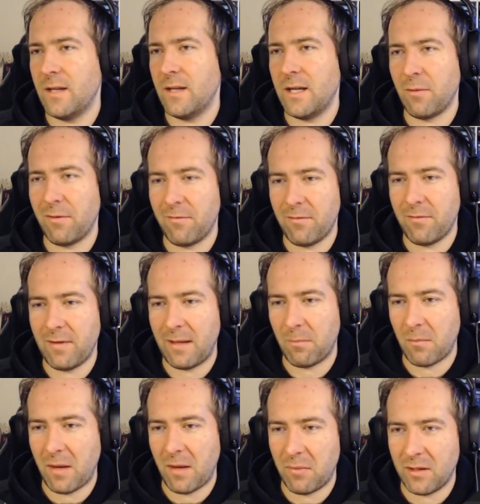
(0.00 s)
we
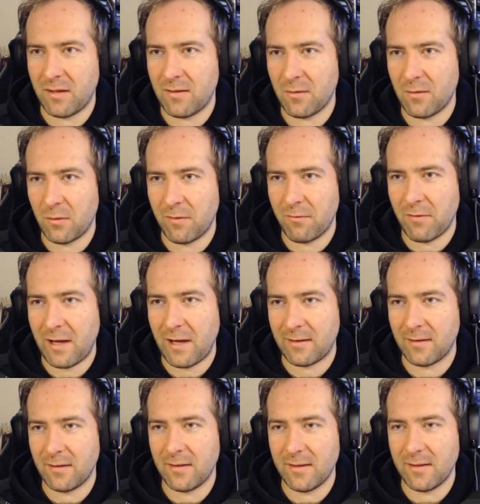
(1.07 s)
flat map it, or we
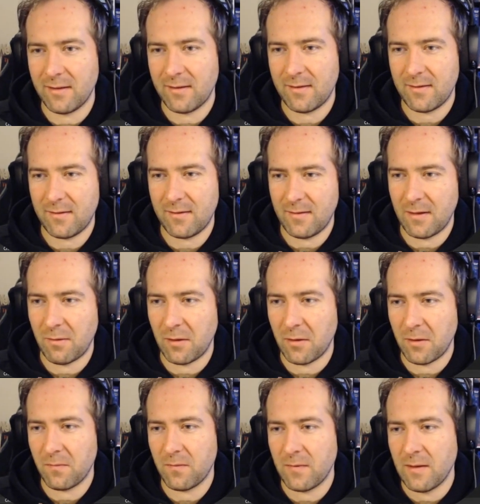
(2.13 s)
flatten the list. There we
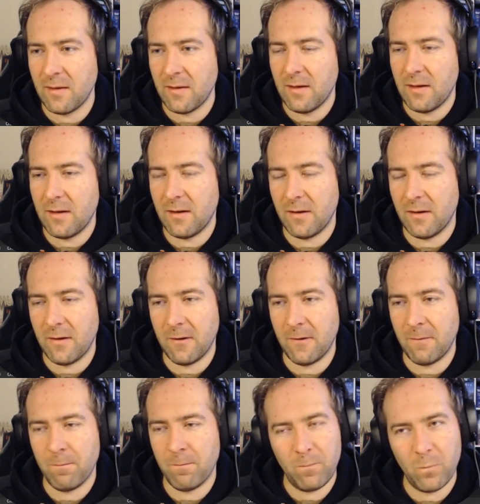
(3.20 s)
go.
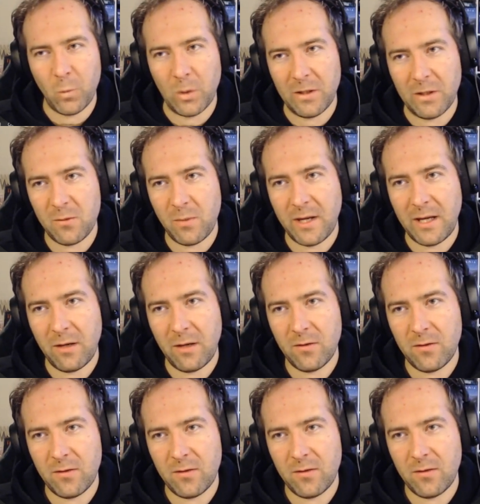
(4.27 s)
Will this bite
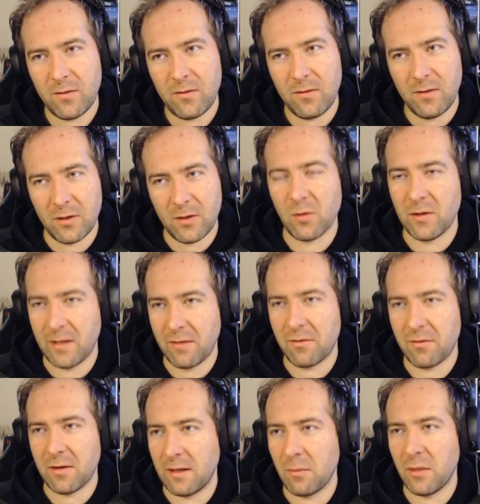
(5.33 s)
us? This will
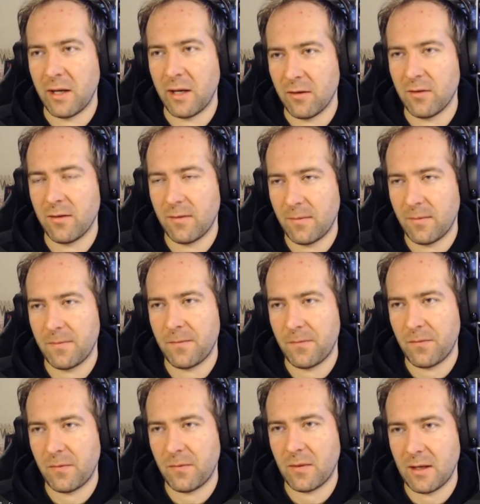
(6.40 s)
definitely bite us.
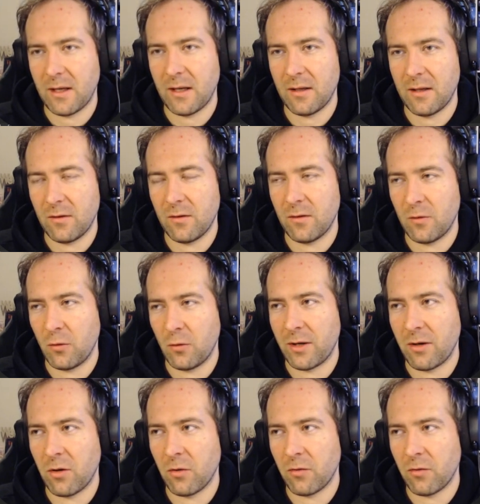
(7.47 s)
Do
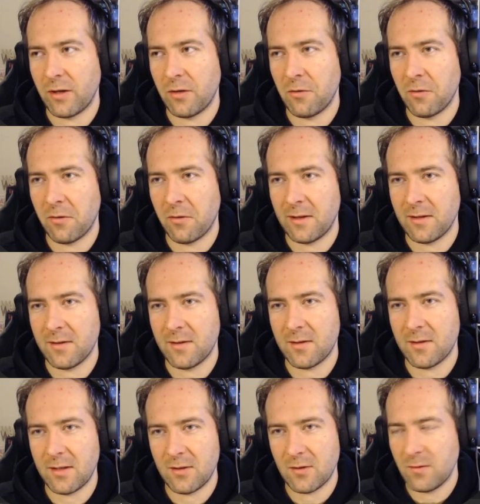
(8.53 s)
I already regret this
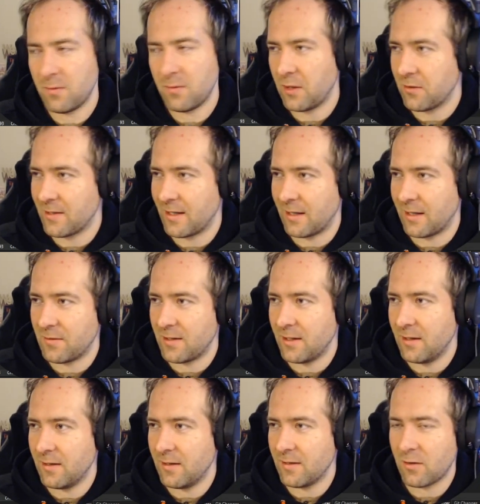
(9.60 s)
decision because I have
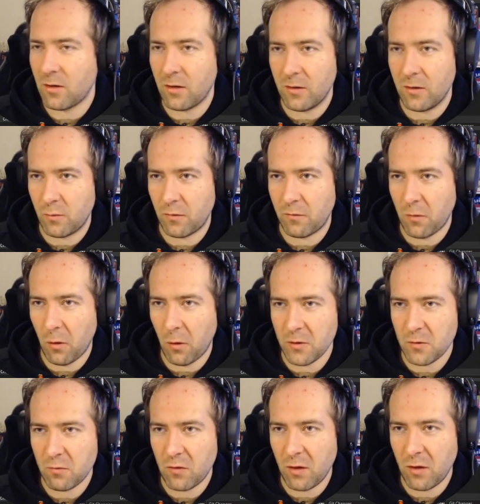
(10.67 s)
seen this cause
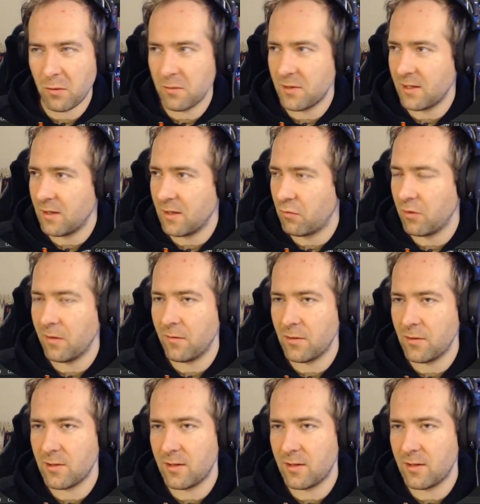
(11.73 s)
performance problems in the previous